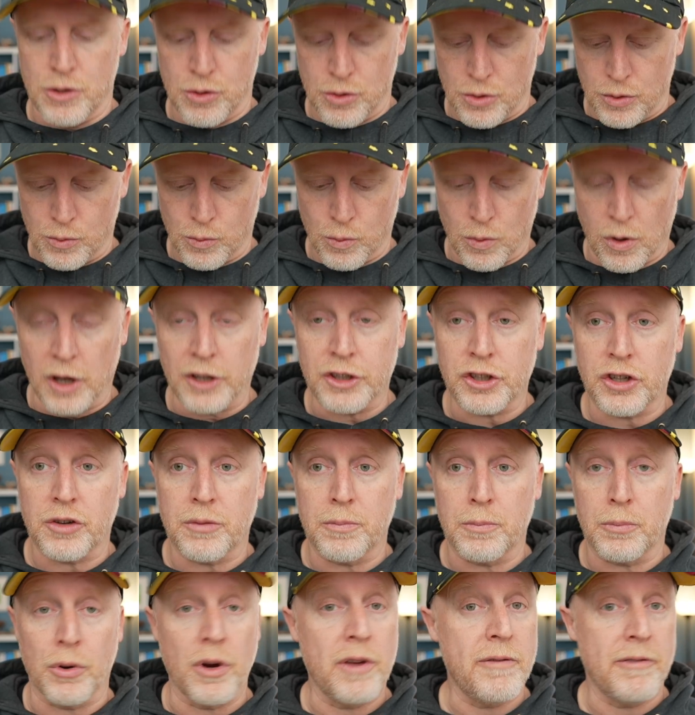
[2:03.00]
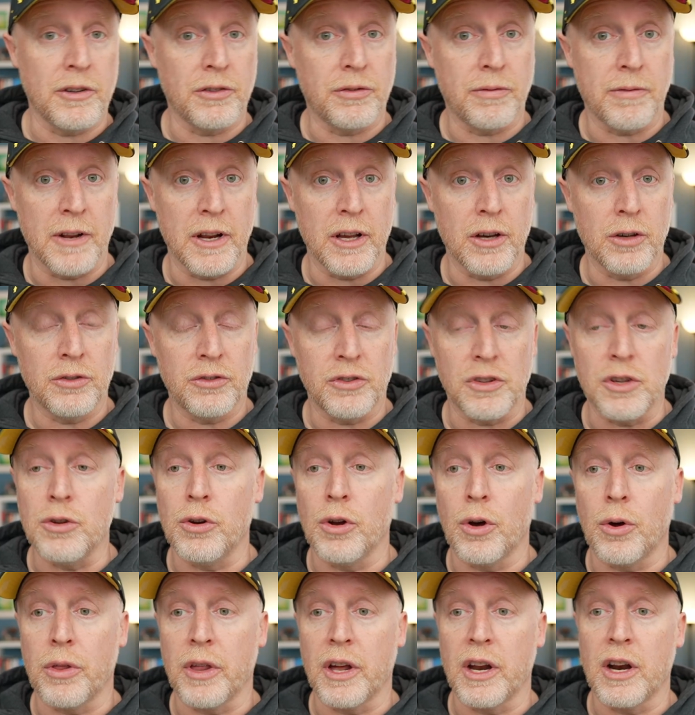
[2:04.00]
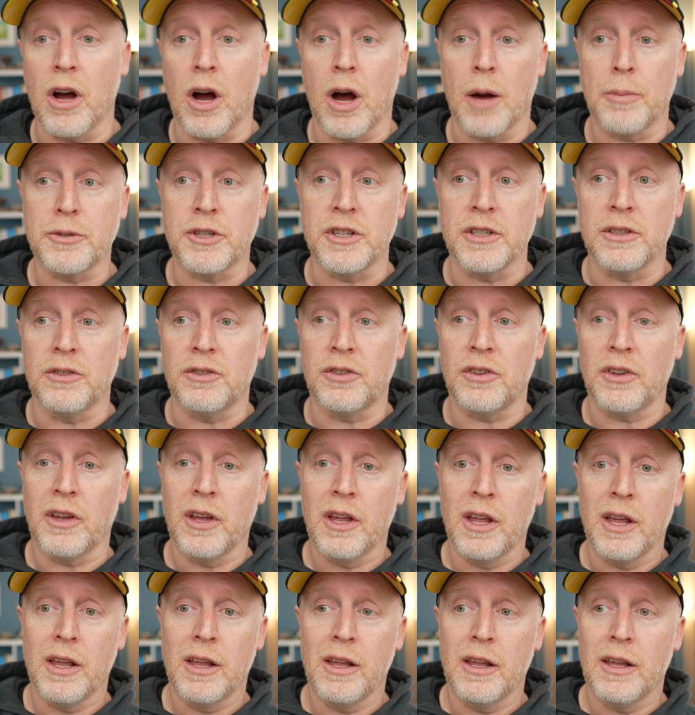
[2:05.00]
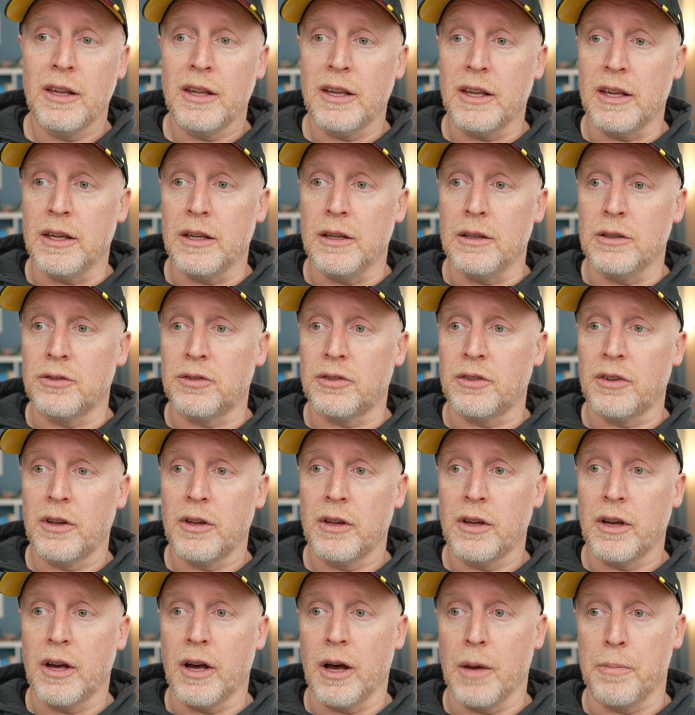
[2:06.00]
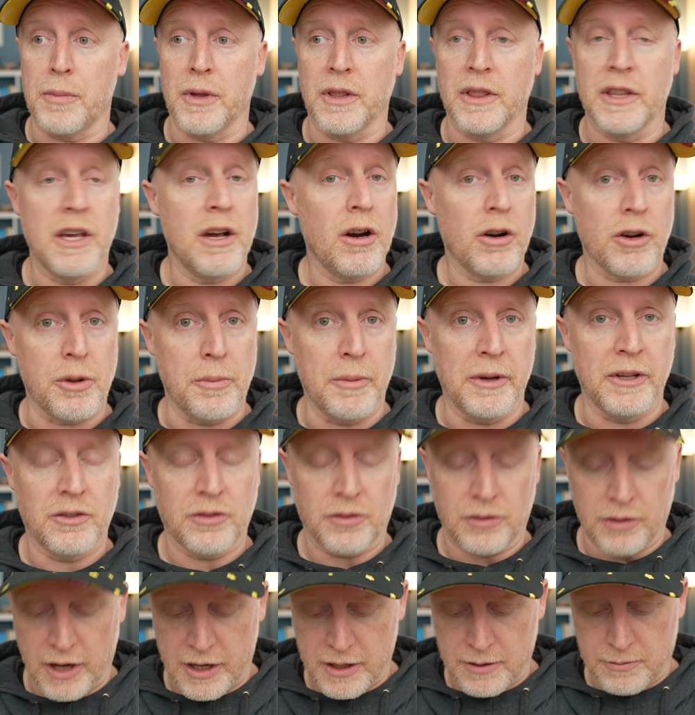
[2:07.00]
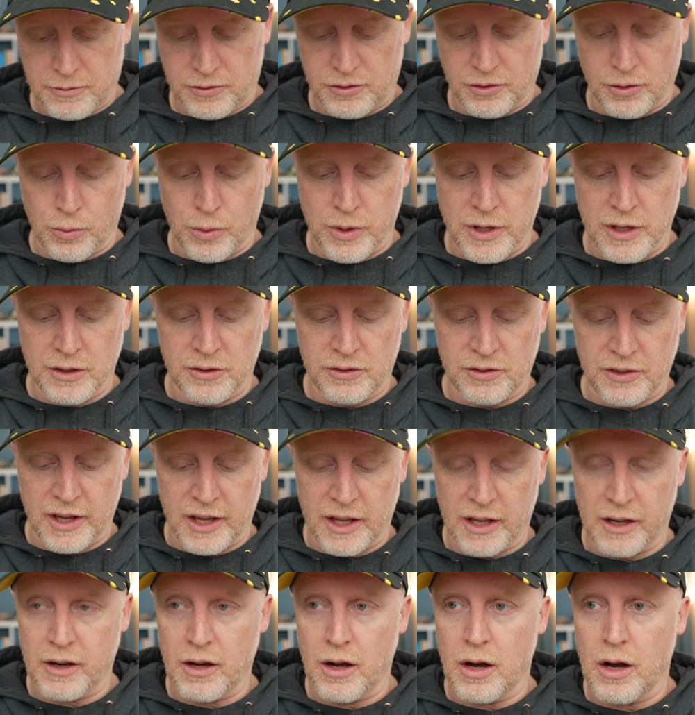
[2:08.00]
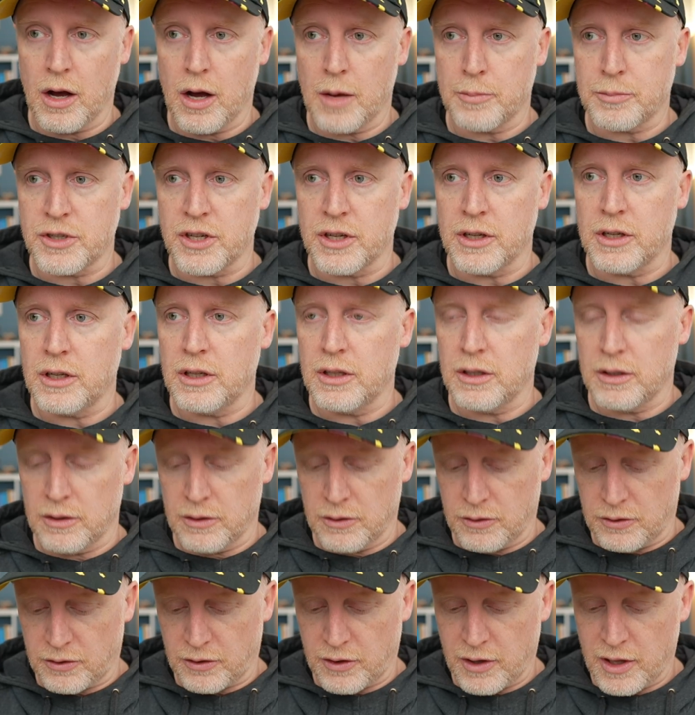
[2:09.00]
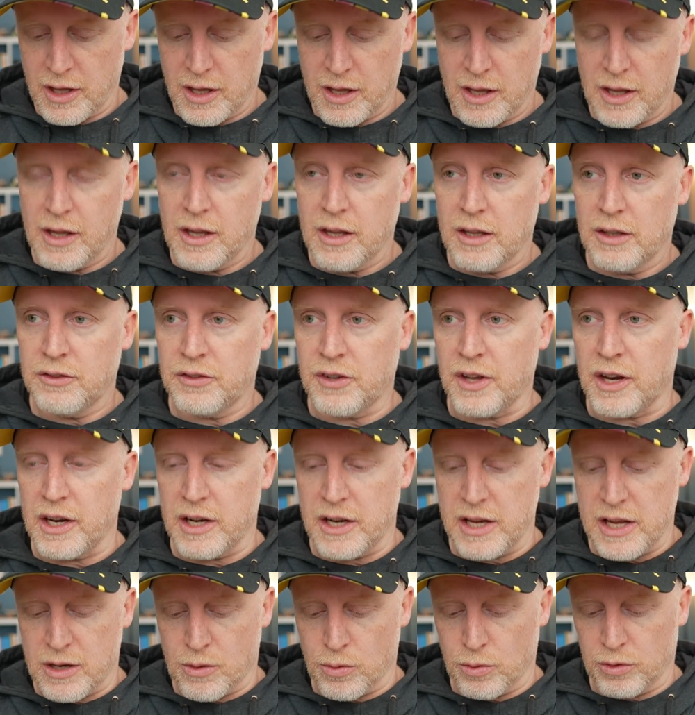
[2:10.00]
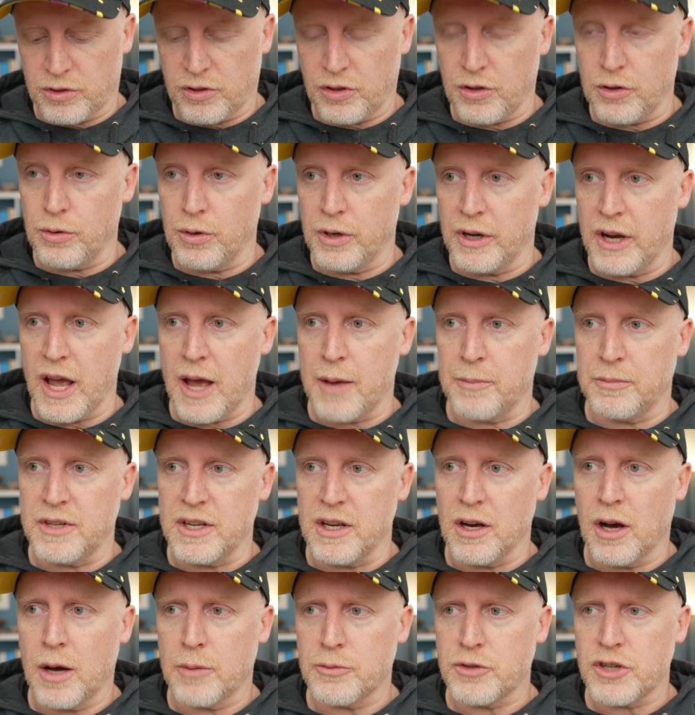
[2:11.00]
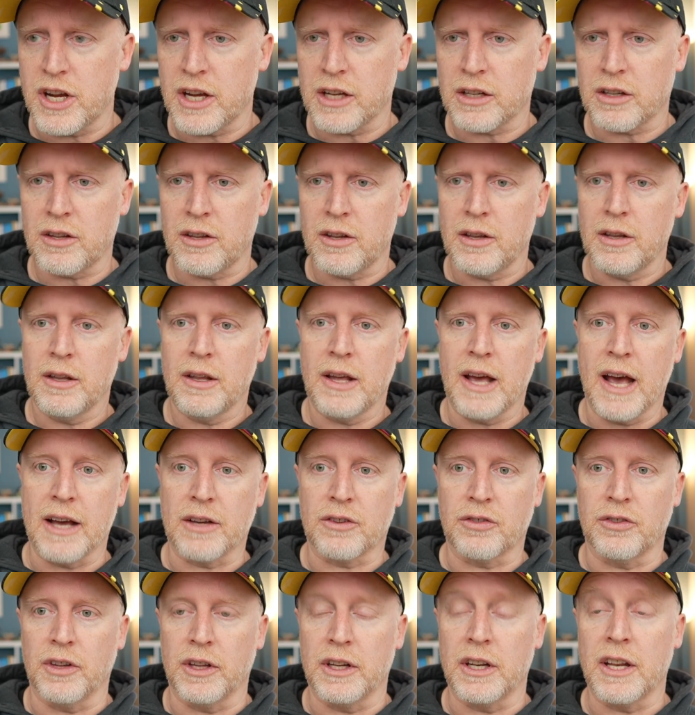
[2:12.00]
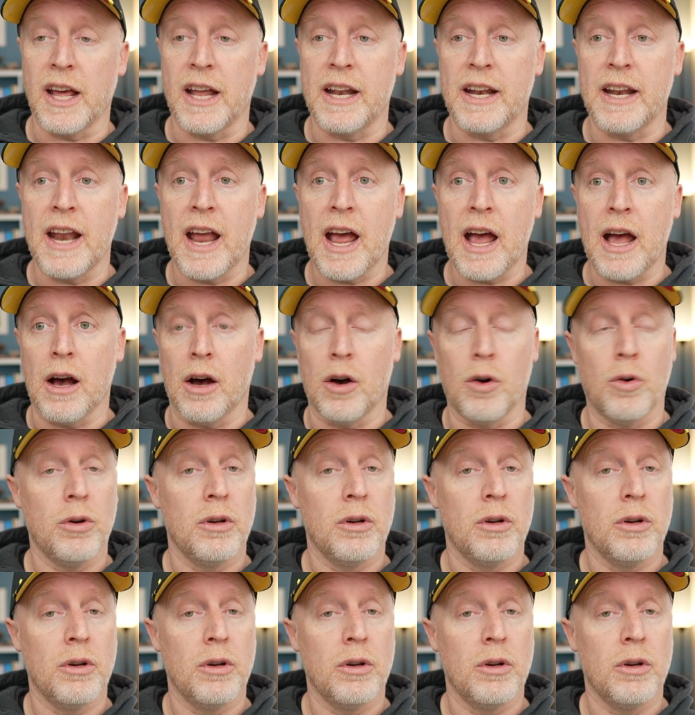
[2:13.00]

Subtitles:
watched previous videos, you know that options is up in the arguments, right? So we set options, set it equal to an empty object. Excellent. And now,